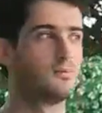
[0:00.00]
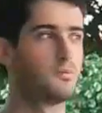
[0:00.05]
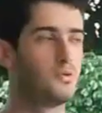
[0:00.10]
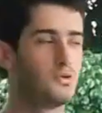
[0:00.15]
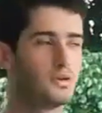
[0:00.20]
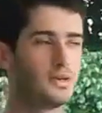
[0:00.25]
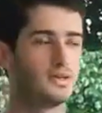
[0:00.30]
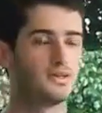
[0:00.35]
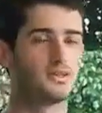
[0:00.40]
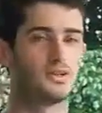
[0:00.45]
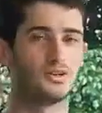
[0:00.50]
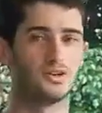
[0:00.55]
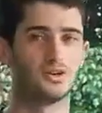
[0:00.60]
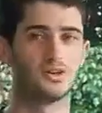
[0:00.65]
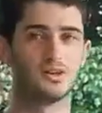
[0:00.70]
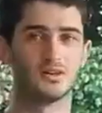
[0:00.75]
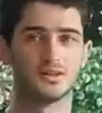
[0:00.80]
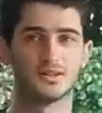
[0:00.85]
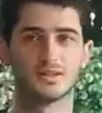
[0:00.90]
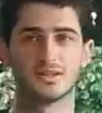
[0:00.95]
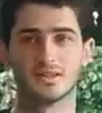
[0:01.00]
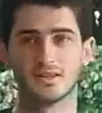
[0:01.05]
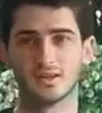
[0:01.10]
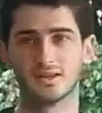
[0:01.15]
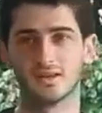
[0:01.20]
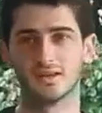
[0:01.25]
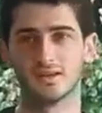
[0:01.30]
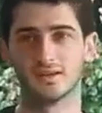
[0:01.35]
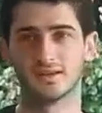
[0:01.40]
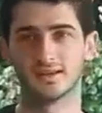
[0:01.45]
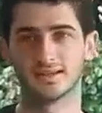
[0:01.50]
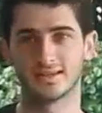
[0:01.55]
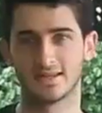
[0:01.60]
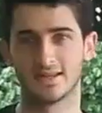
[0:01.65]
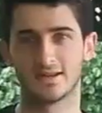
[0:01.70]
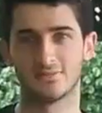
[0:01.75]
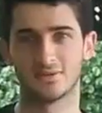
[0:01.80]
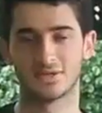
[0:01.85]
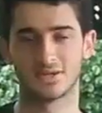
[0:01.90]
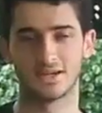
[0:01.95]
put in $2 to the
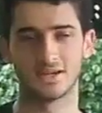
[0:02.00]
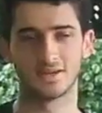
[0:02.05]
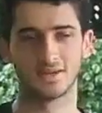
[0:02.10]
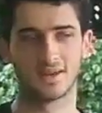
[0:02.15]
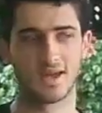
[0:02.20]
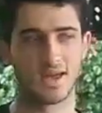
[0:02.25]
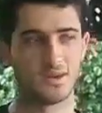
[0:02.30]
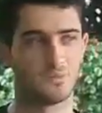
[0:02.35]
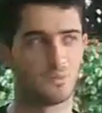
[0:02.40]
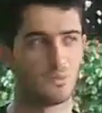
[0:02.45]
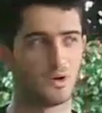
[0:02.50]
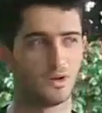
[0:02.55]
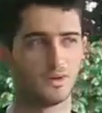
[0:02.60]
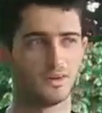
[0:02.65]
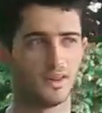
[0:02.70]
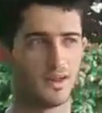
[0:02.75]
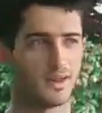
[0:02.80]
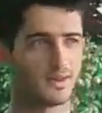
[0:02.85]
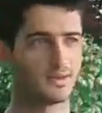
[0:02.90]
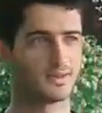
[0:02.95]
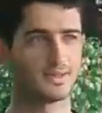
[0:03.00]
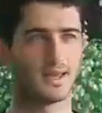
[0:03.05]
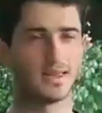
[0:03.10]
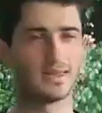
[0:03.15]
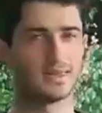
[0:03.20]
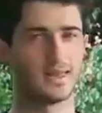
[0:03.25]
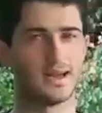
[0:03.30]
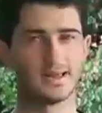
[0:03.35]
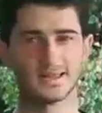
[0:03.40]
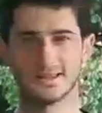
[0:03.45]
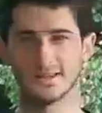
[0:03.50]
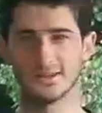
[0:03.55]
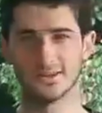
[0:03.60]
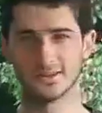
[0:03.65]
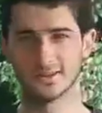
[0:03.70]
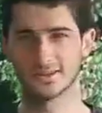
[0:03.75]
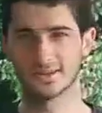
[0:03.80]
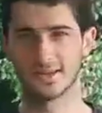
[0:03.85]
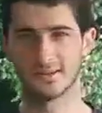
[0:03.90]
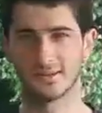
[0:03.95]
casino machine, and won like $10,000
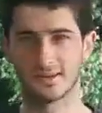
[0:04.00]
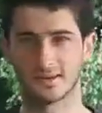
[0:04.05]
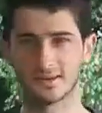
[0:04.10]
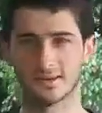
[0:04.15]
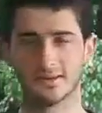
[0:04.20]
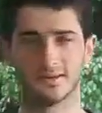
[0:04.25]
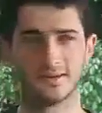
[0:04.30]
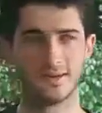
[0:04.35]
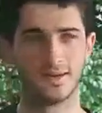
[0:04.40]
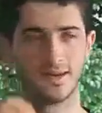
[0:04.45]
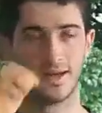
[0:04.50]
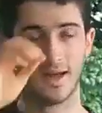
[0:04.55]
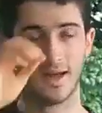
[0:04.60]
or something.